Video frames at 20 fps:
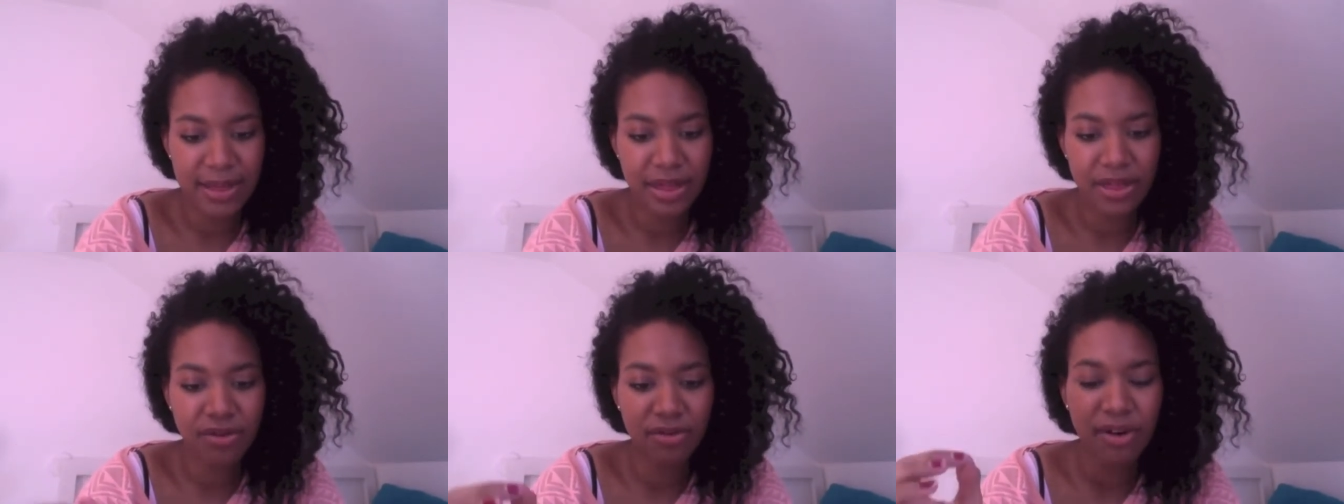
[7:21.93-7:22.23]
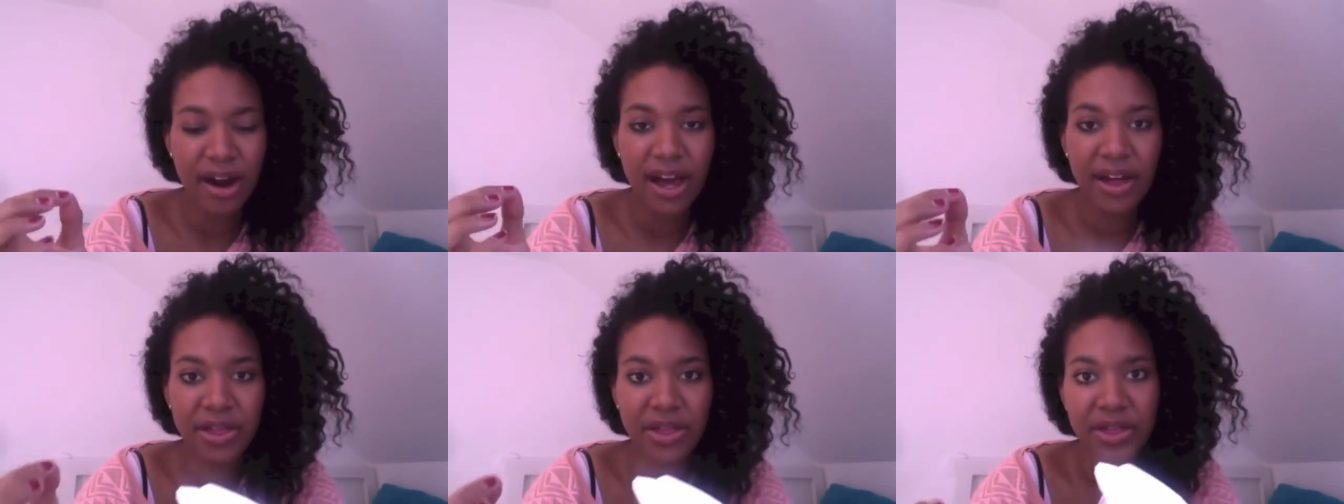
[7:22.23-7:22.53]
They're the
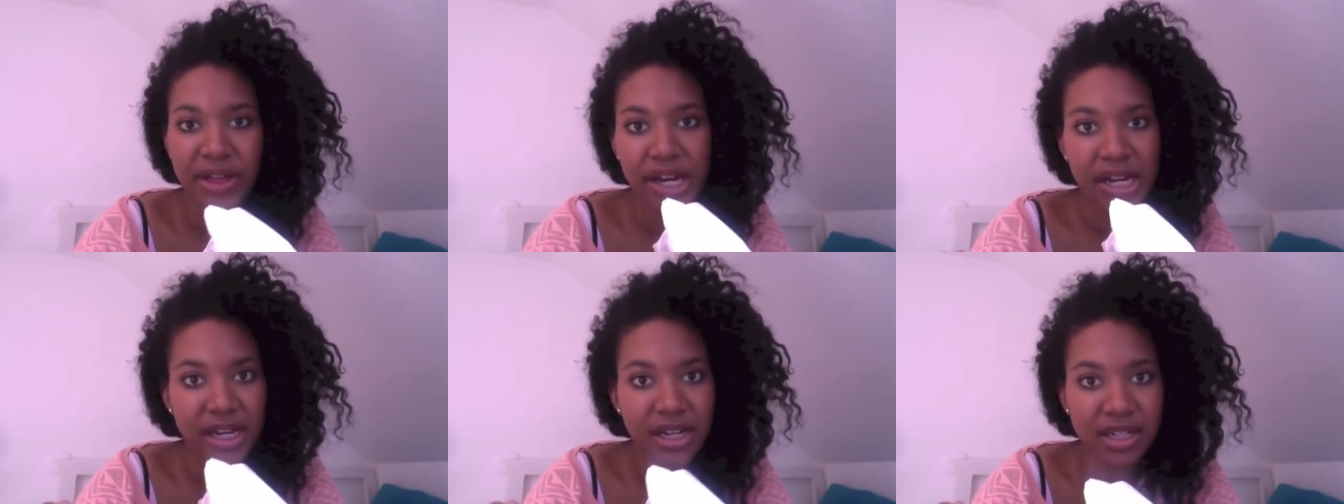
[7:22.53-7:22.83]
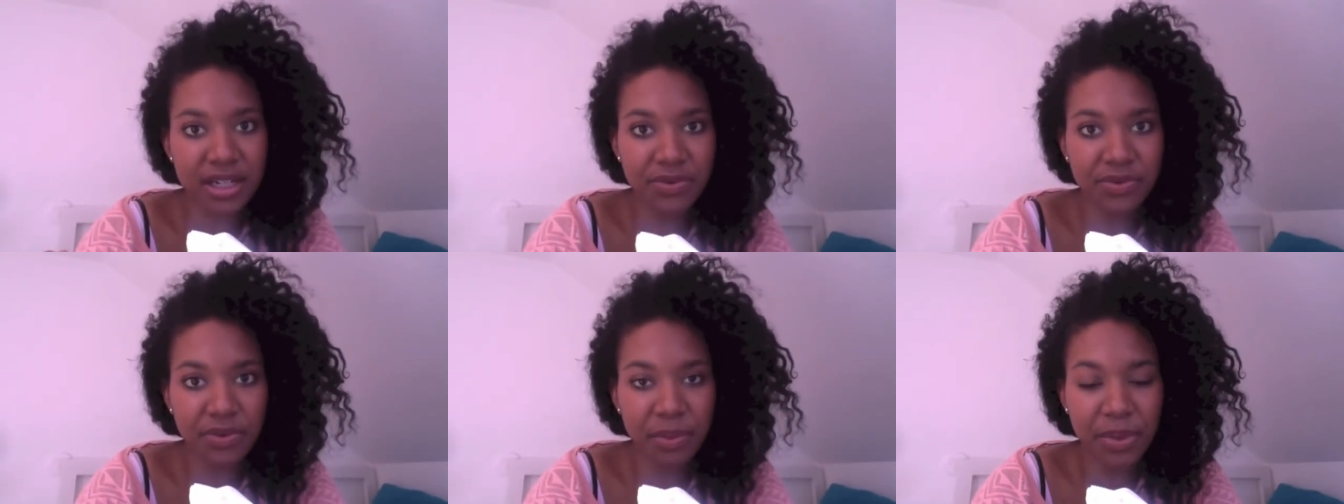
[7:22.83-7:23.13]
right
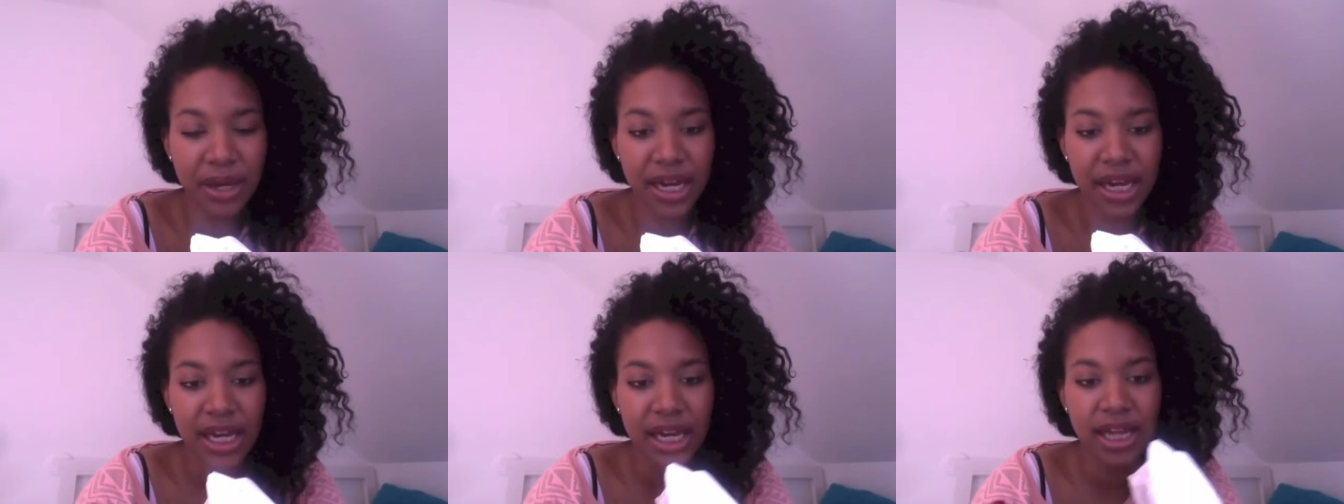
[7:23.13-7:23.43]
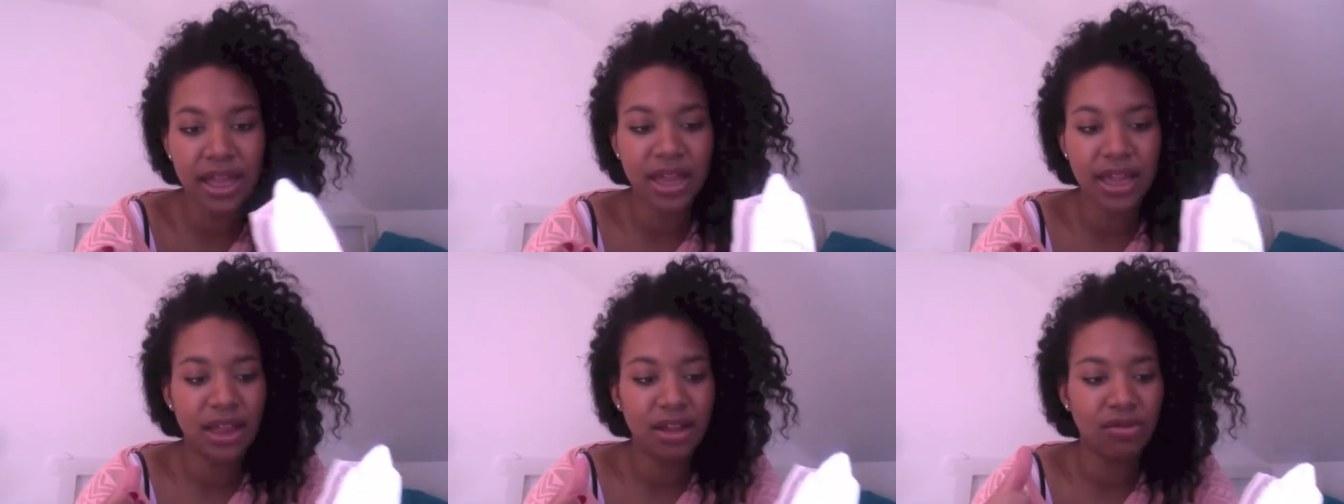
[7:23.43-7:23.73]
thickness for
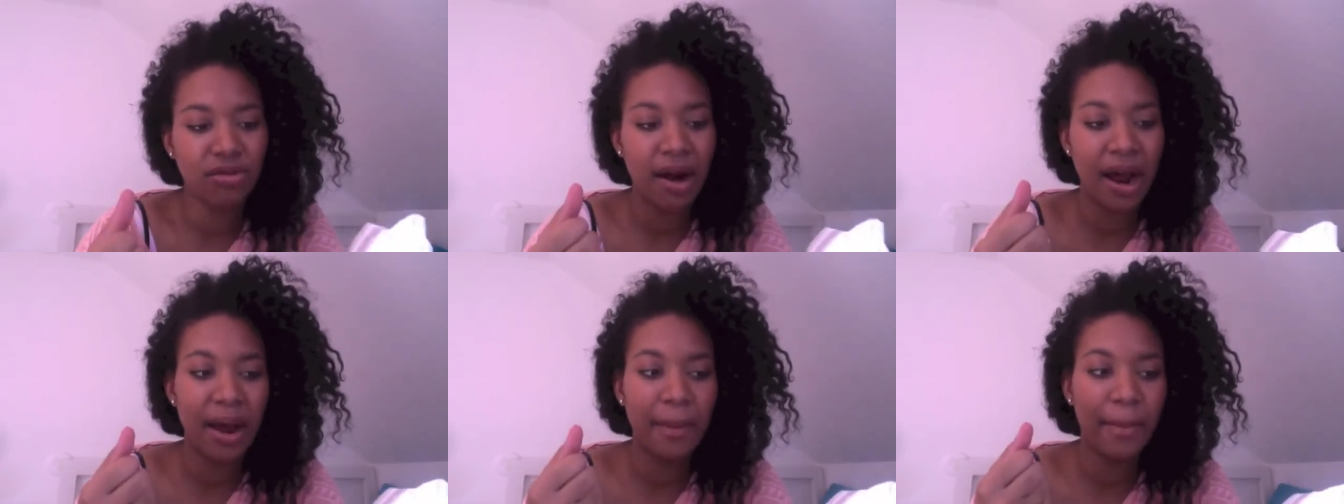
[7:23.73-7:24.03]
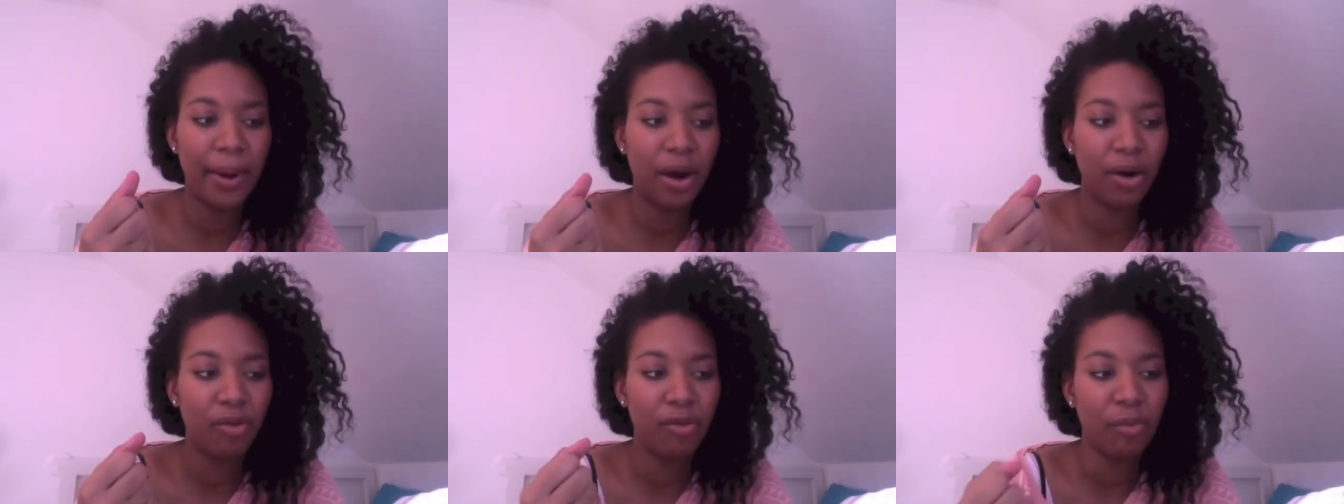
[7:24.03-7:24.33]
me, they're the right
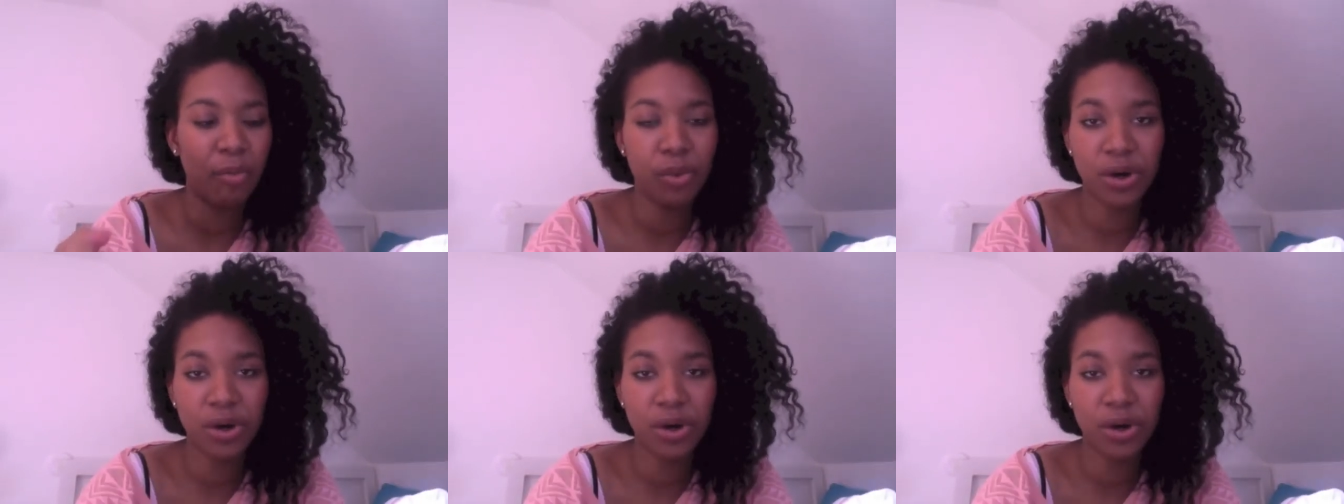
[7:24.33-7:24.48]
amount of